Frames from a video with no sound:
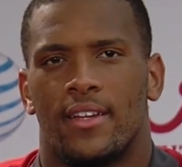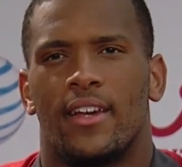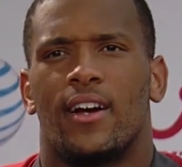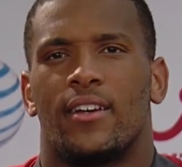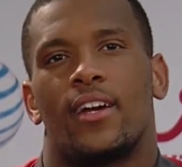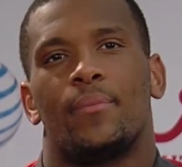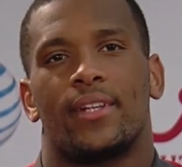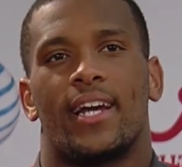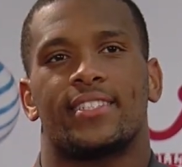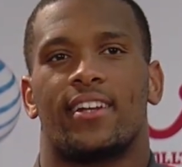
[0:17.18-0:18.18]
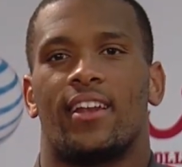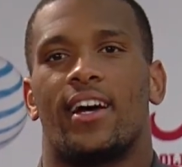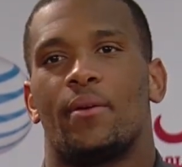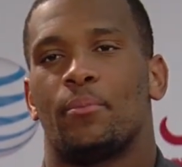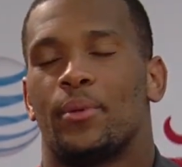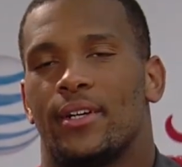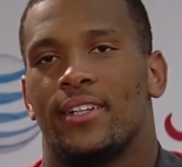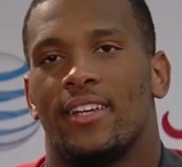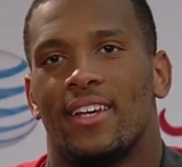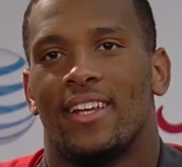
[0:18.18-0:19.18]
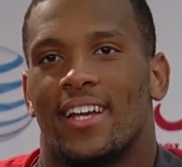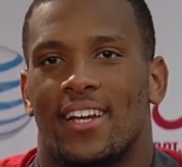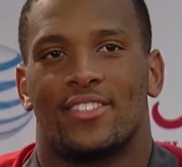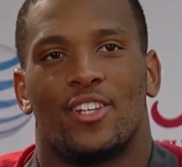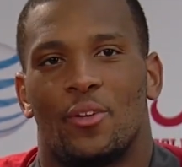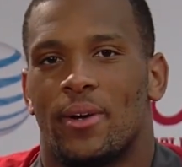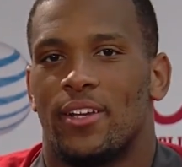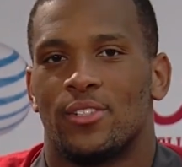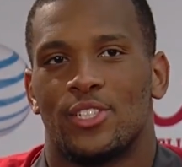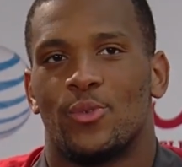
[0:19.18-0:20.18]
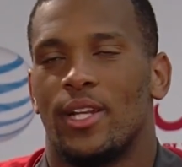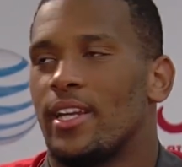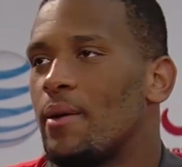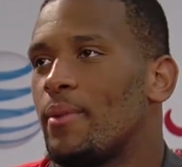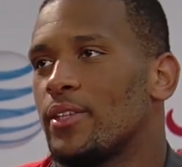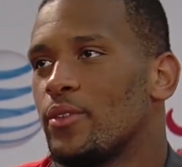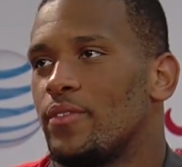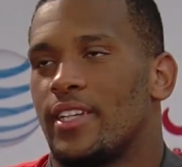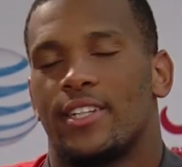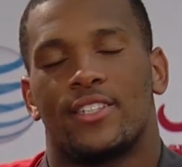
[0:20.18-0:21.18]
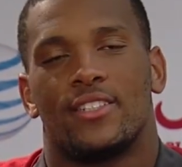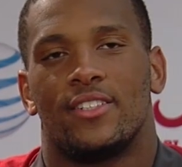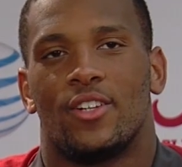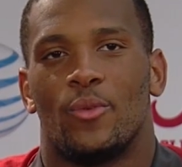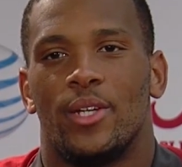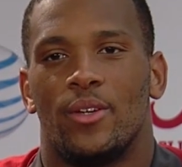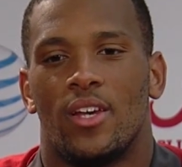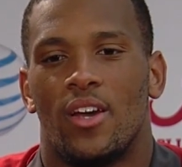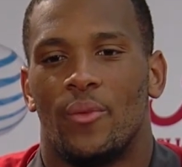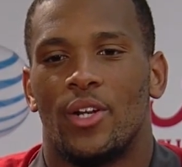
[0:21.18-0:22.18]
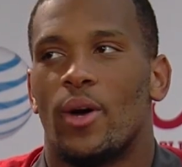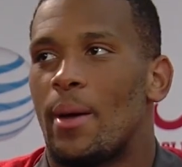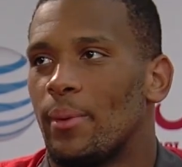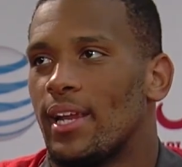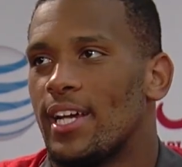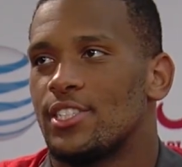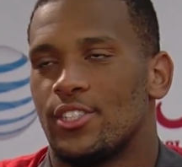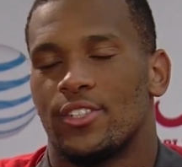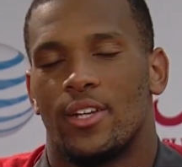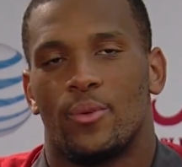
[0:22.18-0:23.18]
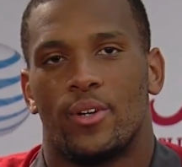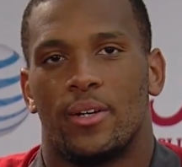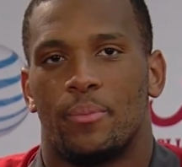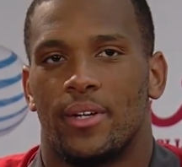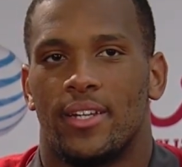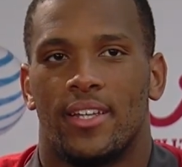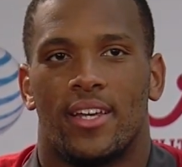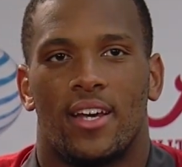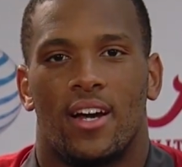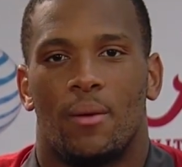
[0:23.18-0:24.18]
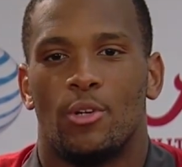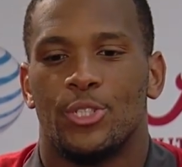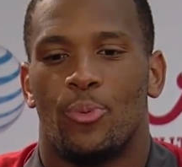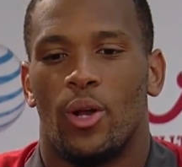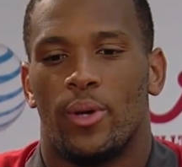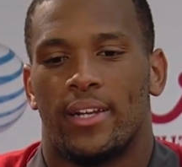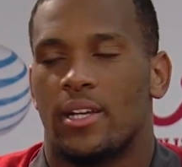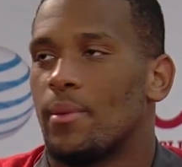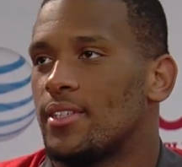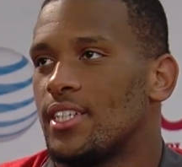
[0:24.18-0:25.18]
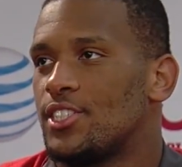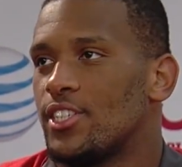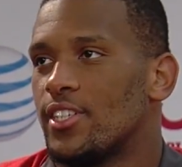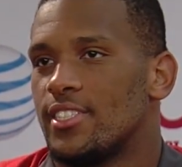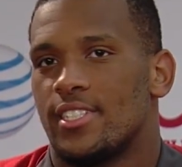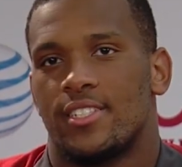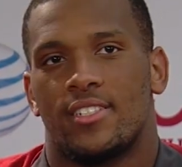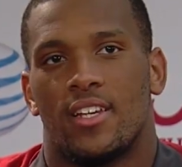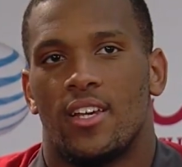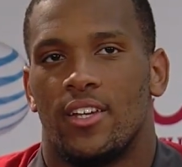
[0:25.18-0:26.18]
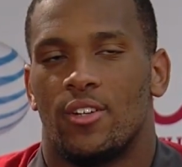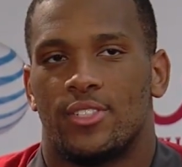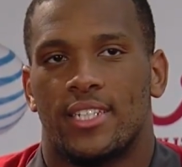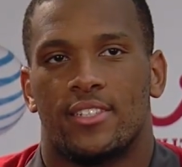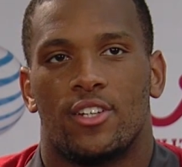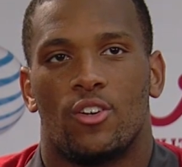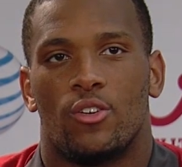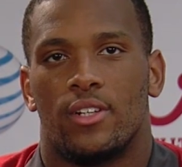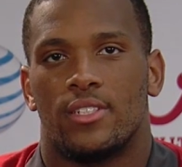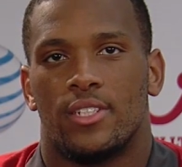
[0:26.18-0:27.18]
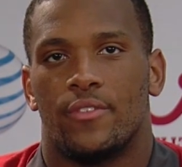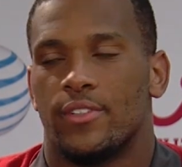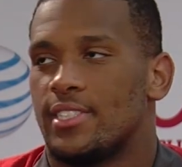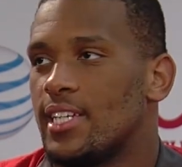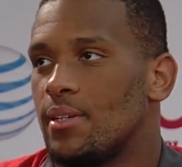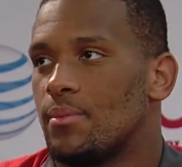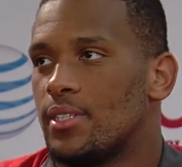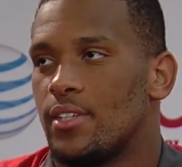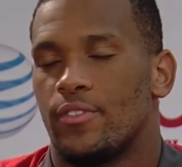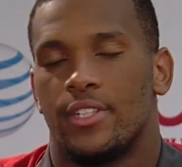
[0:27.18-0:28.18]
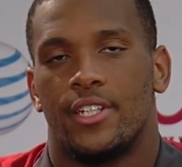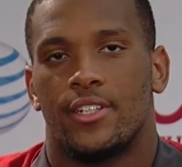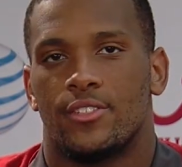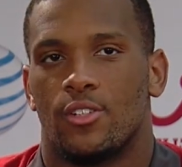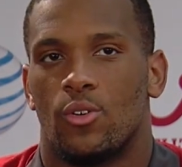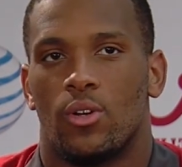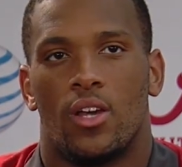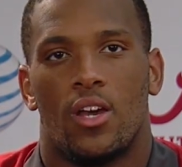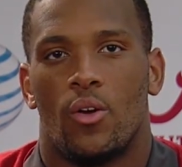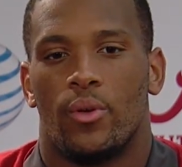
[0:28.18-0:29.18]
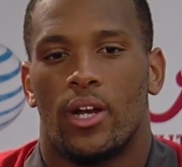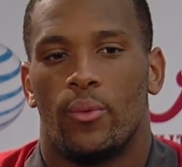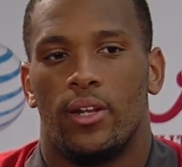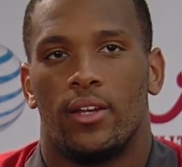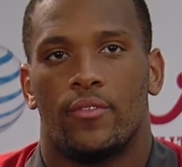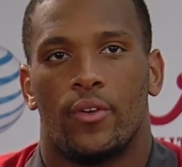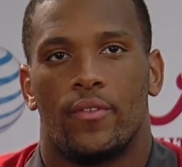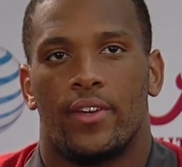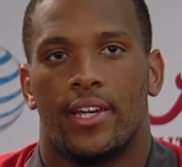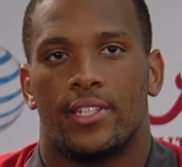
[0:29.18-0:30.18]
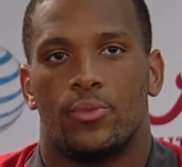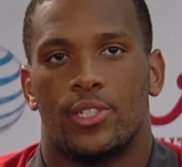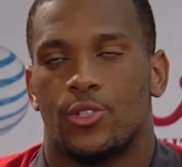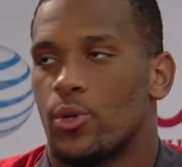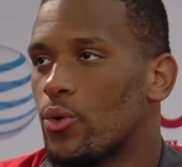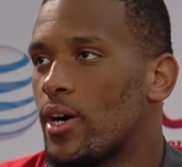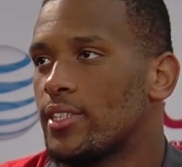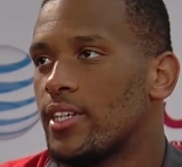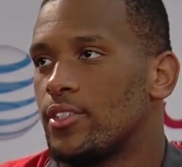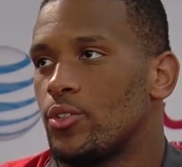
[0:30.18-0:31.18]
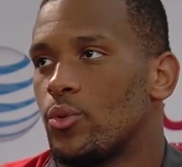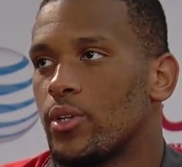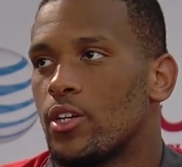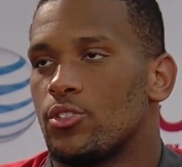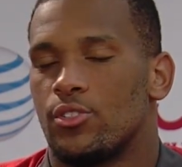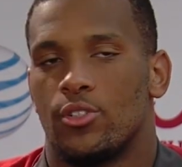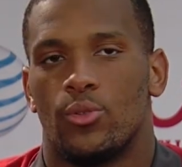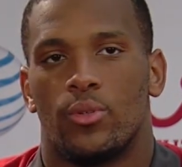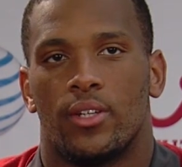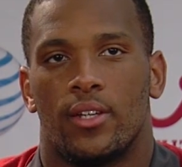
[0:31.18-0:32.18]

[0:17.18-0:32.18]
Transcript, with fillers: Yeah, yeah, I've been asked that a lot, but like I tell everybody else, it's really not about the revenge. You know, we we know what happened last year; they won, but uh, most importantly, we had to come out this year and just you know set the tone. It's a different team, a different year, so we're not really looking for revenge. We just want to go out there and do what we're coached to do.